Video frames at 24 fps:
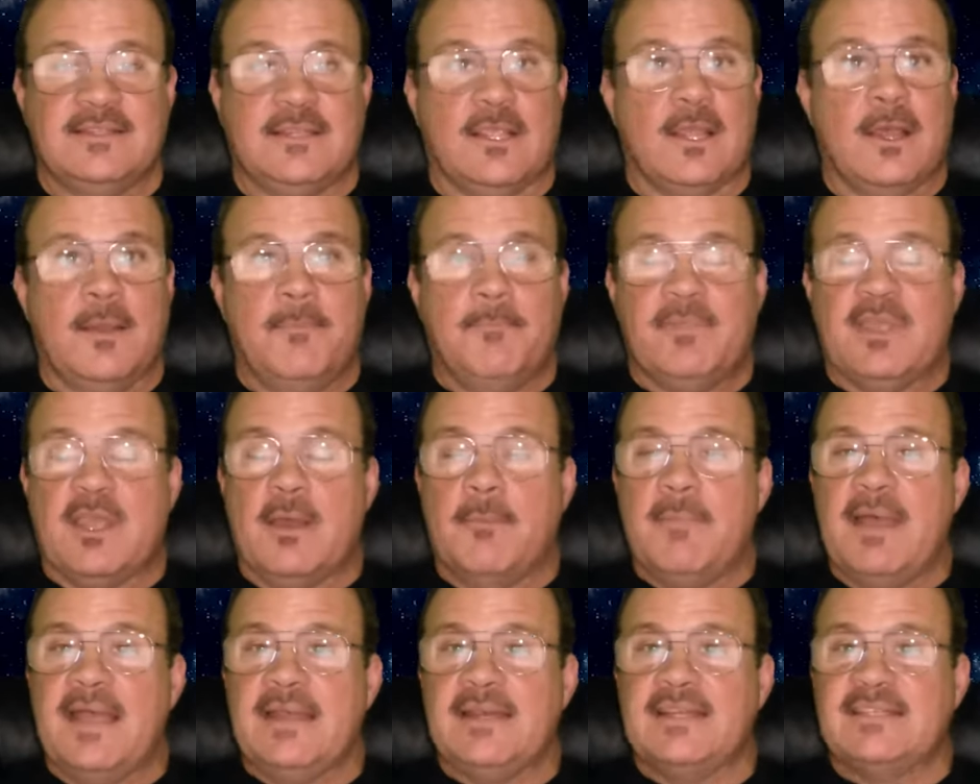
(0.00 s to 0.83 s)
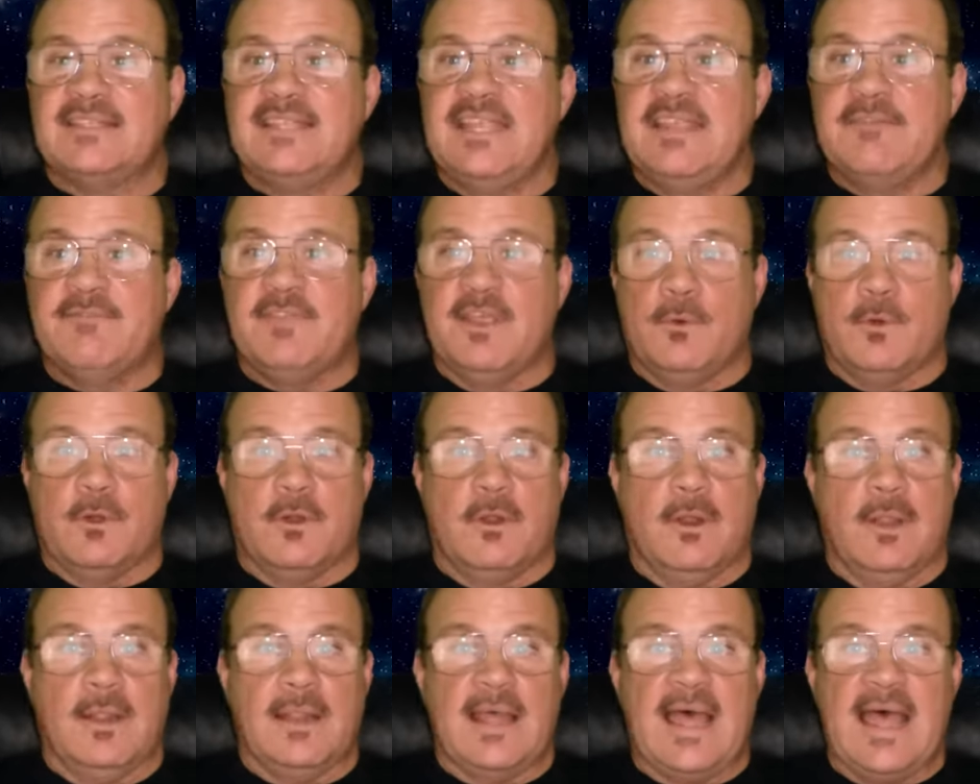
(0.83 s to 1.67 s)
come, come back to see if they
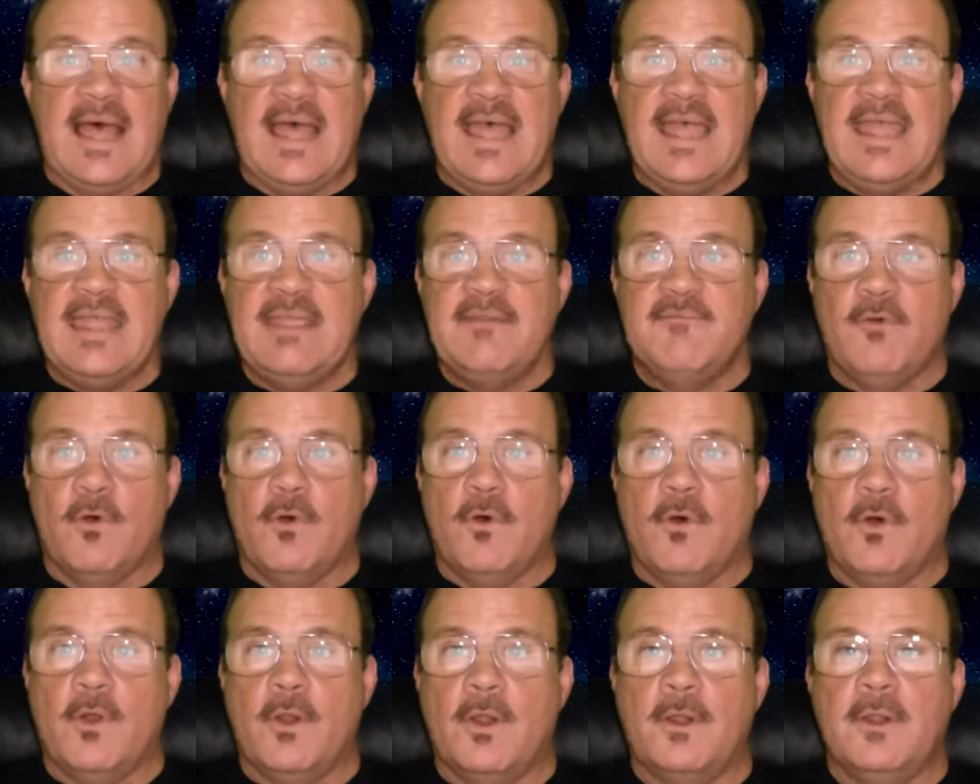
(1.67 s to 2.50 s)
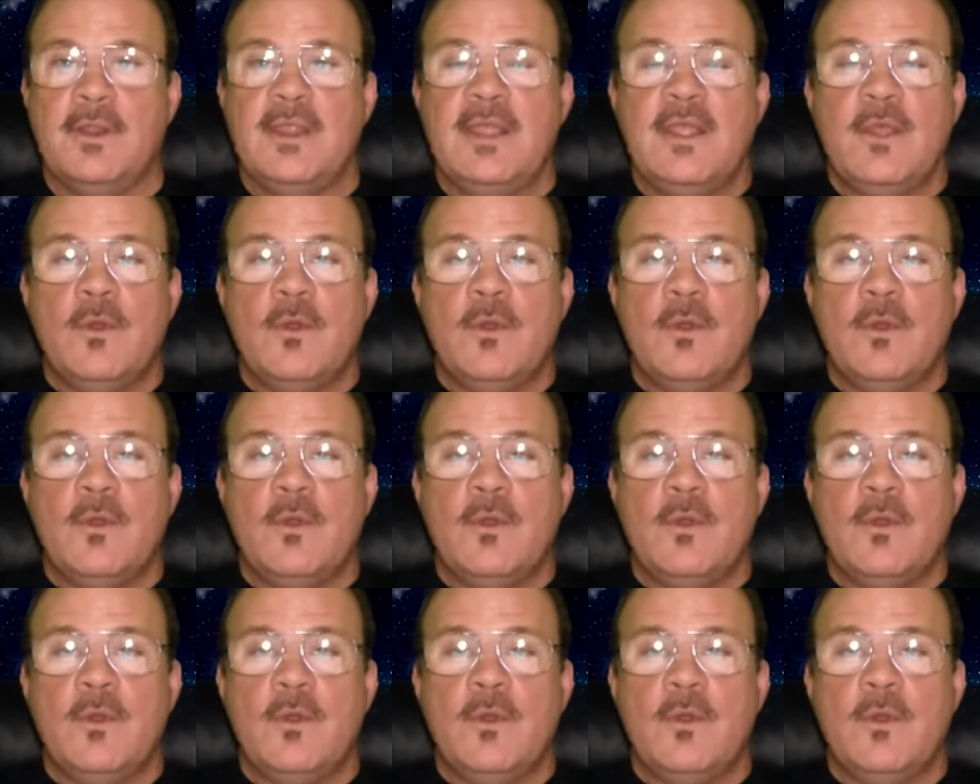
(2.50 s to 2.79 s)
were alive or,